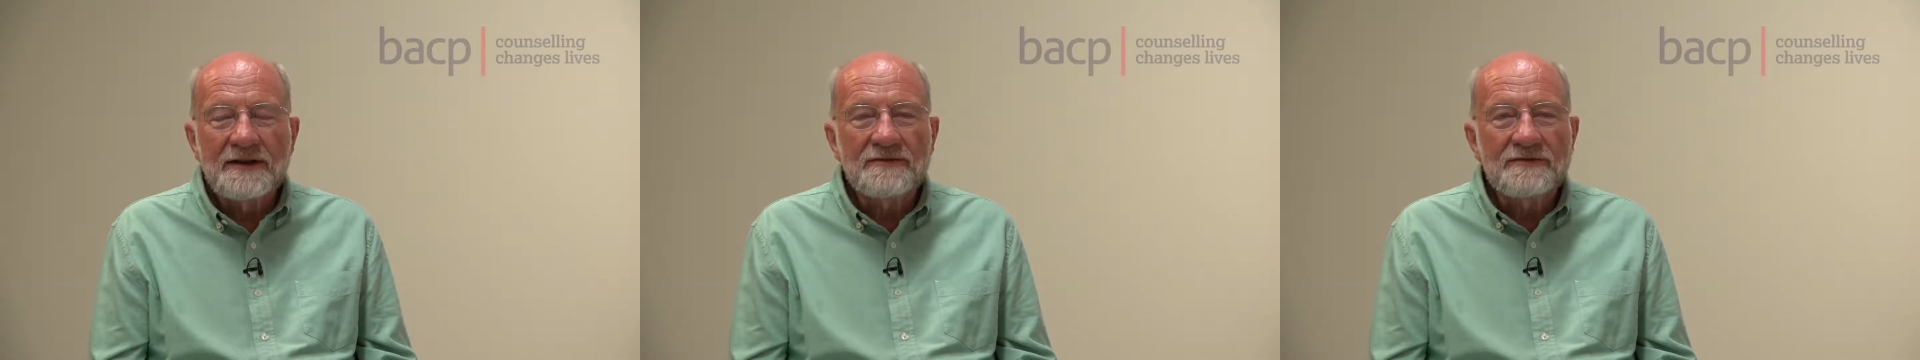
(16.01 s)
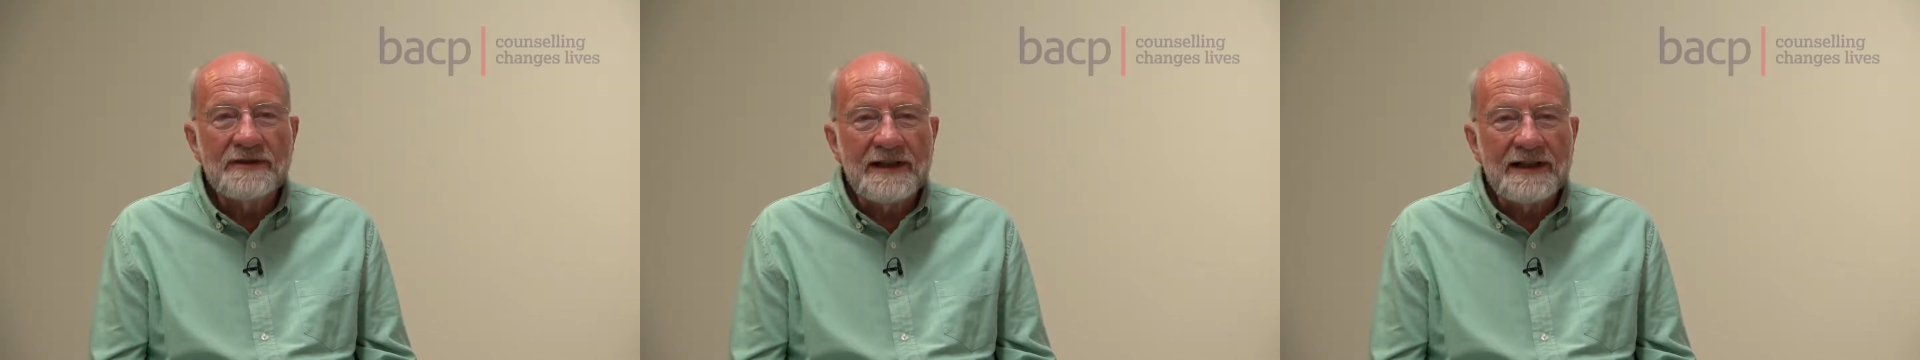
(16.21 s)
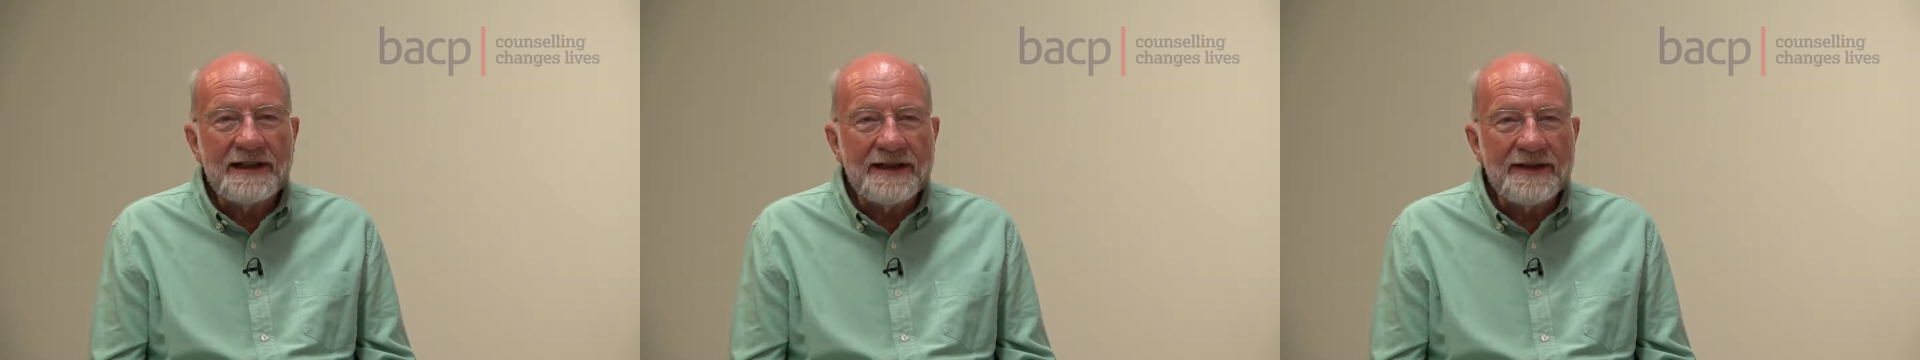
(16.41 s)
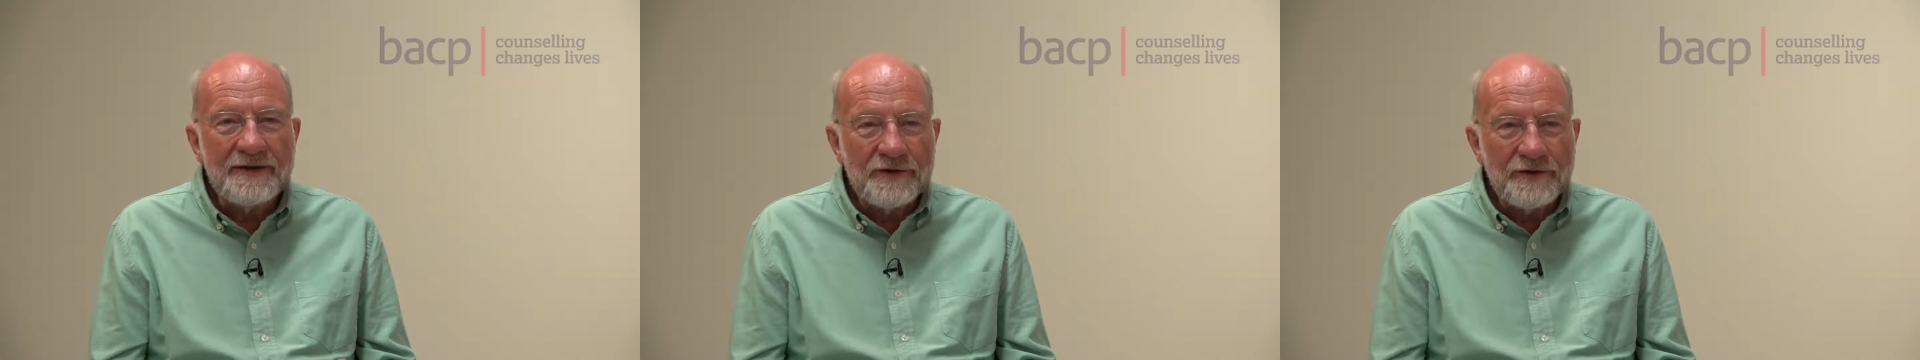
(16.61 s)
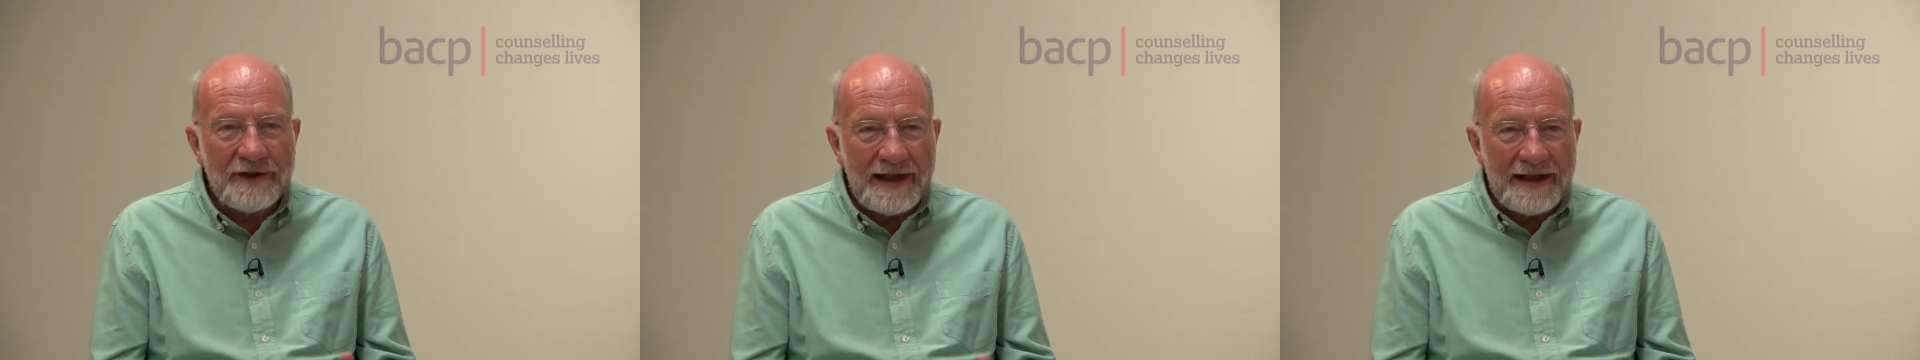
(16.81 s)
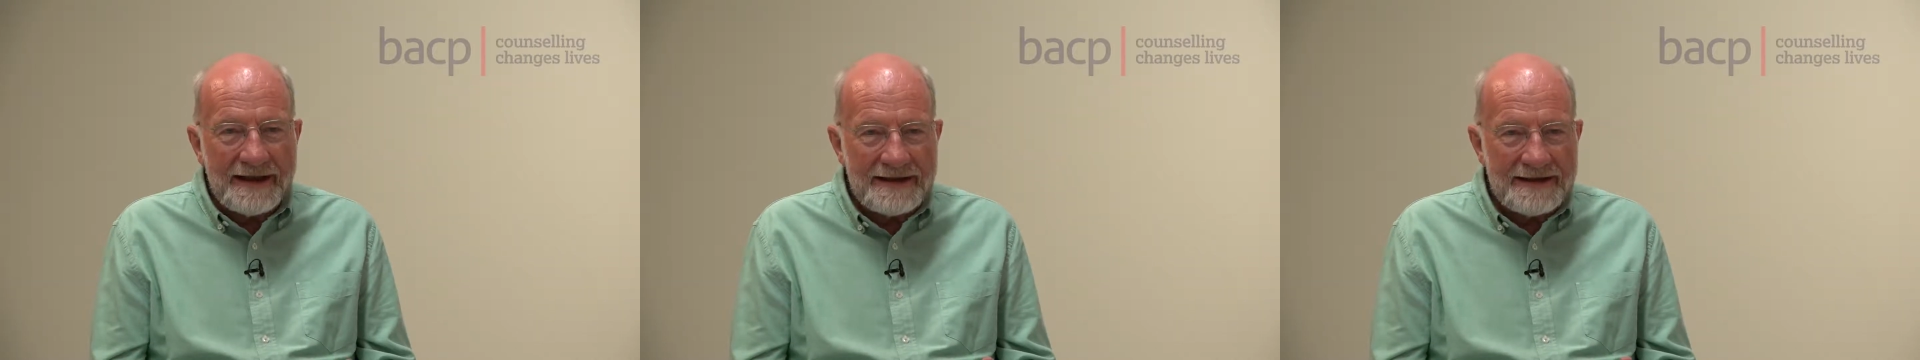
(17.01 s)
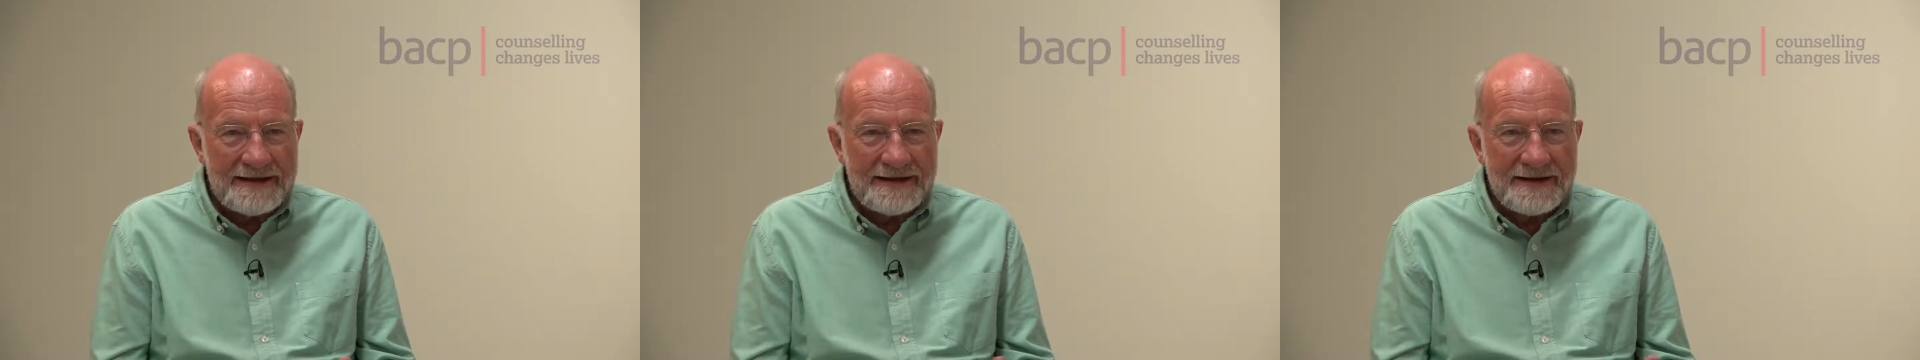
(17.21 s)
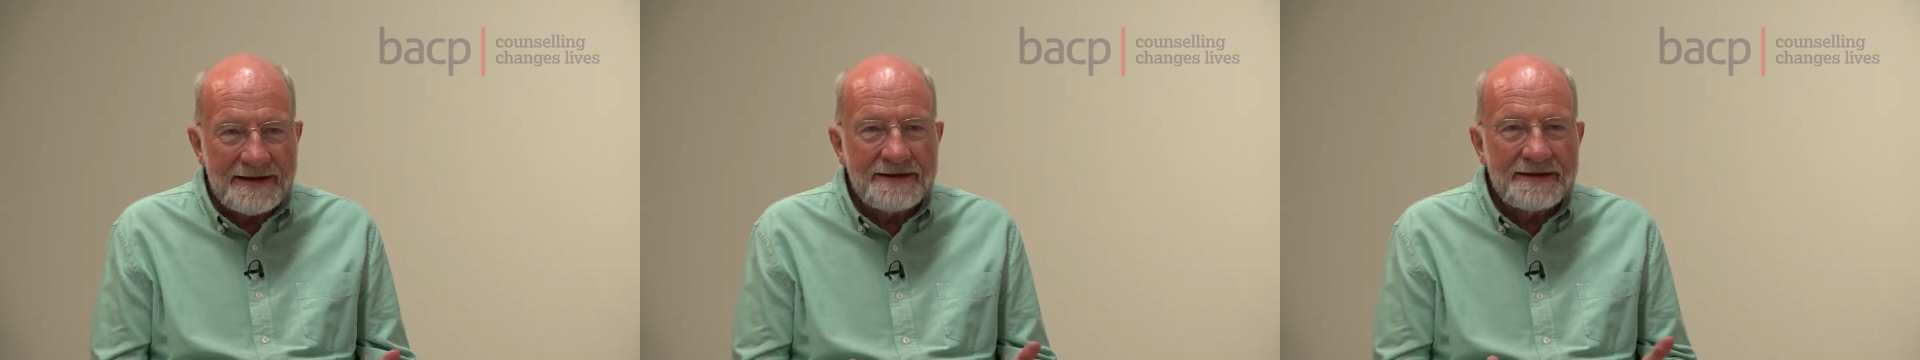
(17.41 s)
really
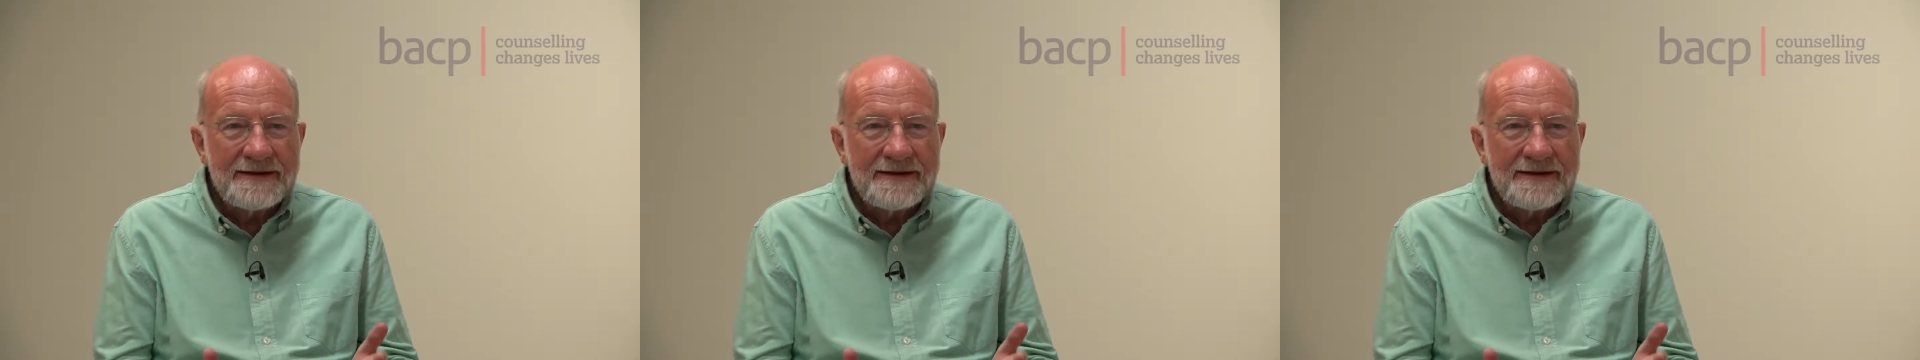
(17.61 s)
addressed